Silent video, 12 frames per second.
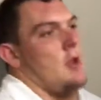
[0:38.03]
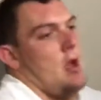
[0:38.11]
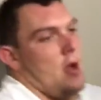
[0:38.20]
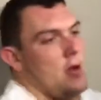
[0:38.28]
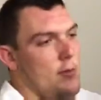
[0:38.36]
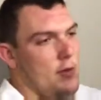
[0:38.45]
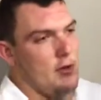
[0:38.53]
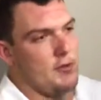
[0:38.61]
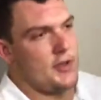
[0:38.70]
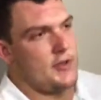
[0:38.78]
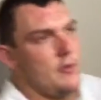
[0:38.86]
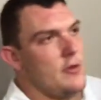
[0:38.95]
Yeah, I mean,
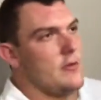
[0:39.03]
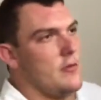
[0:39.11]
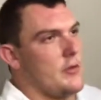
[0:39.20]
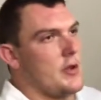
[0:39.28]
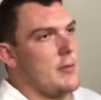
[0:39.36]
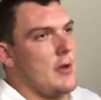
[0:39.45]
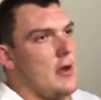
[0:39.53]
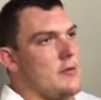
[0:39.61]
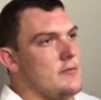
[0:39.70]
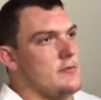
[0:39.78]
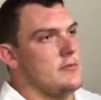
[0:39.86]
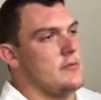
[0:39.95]
we came
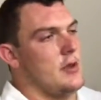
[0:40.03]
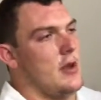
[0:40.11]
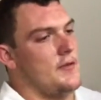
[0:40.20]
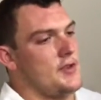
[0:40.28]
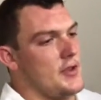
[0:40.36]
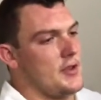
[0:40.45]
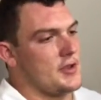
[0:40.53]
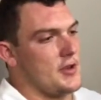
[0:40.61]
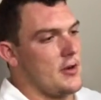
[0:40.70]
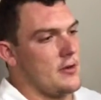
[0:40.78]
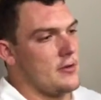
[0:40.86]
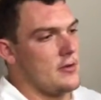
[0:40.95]
out, and you know, obviously the
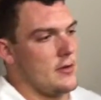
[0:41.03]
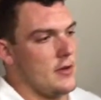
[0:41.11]
start,